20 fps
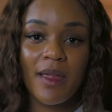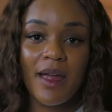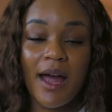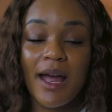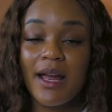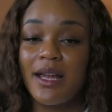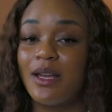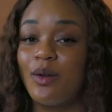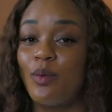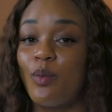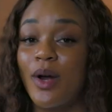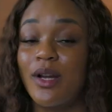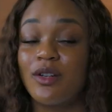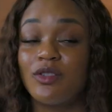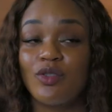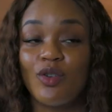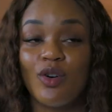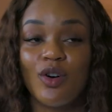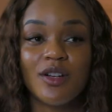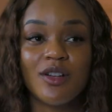And he
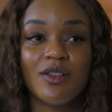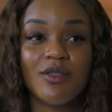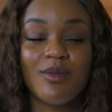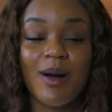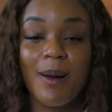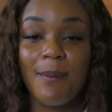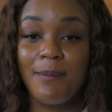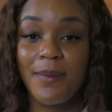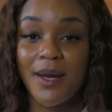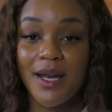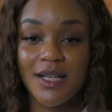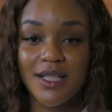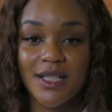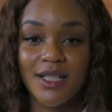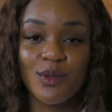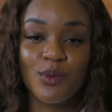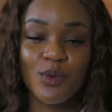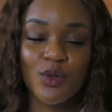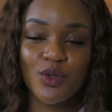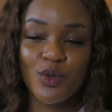went on a rampage and
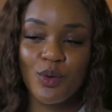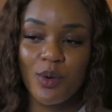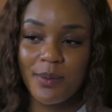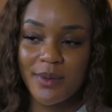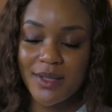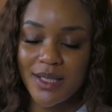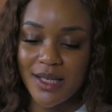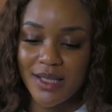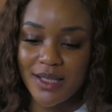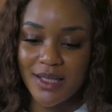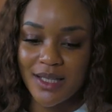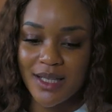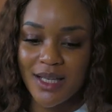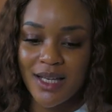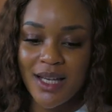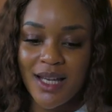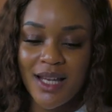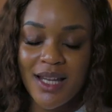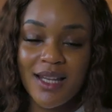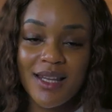he was so upset.
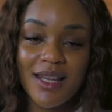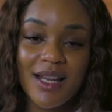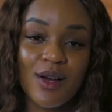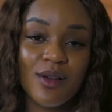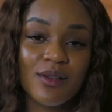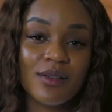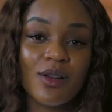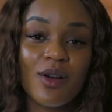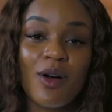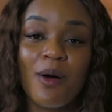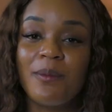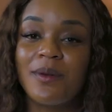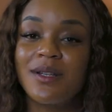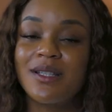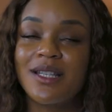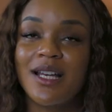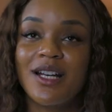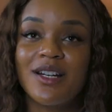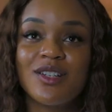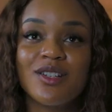Now, the comment
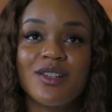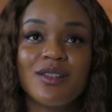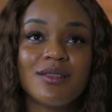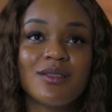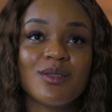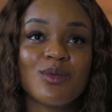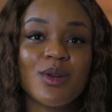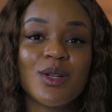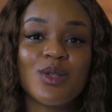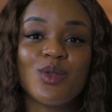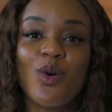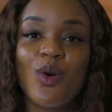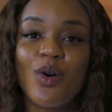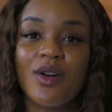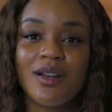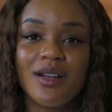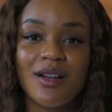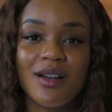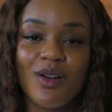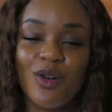sections were
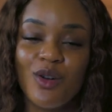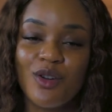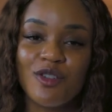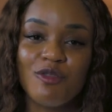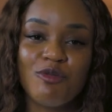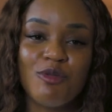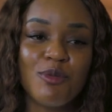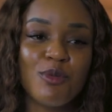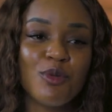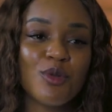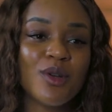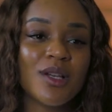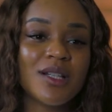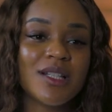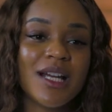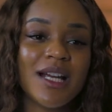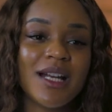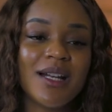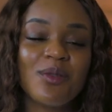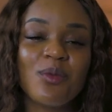torn. A lot of people were
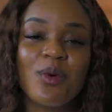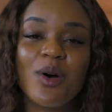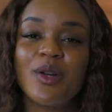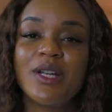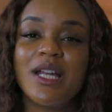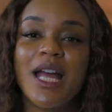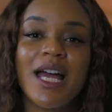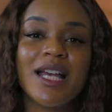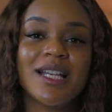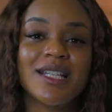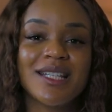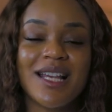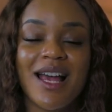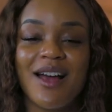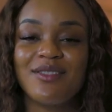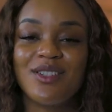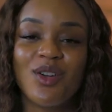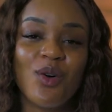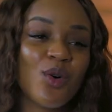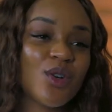saying, well, yes,
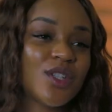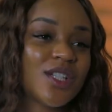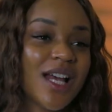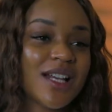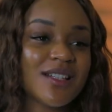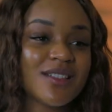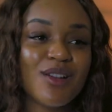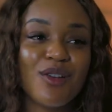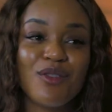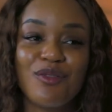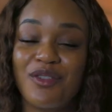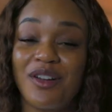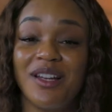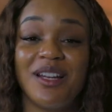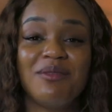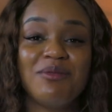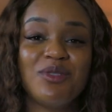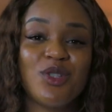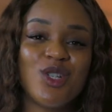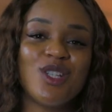after all she has done for
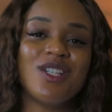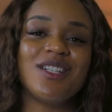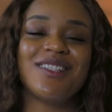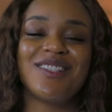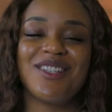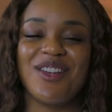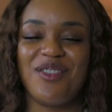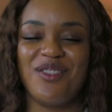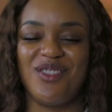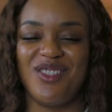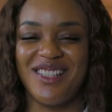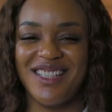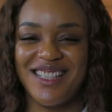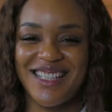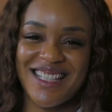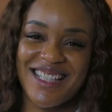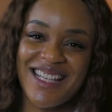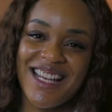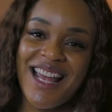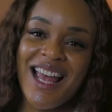him, she deserves
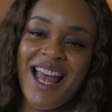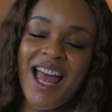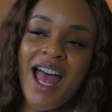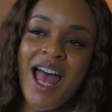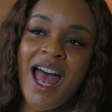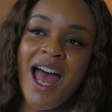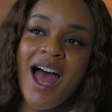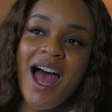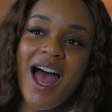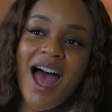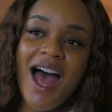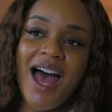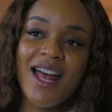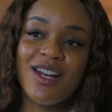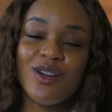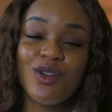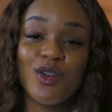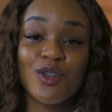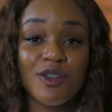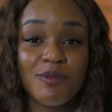it. And
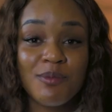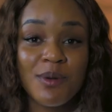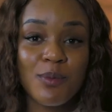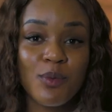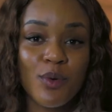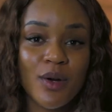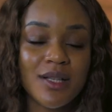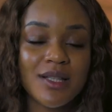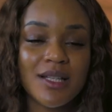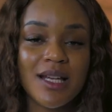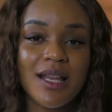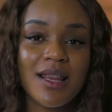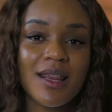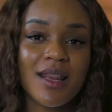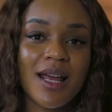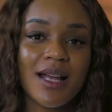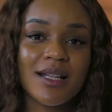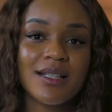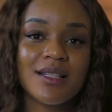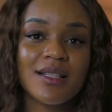a lot of people were saying
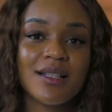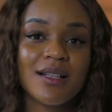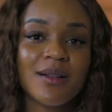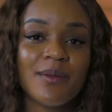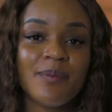that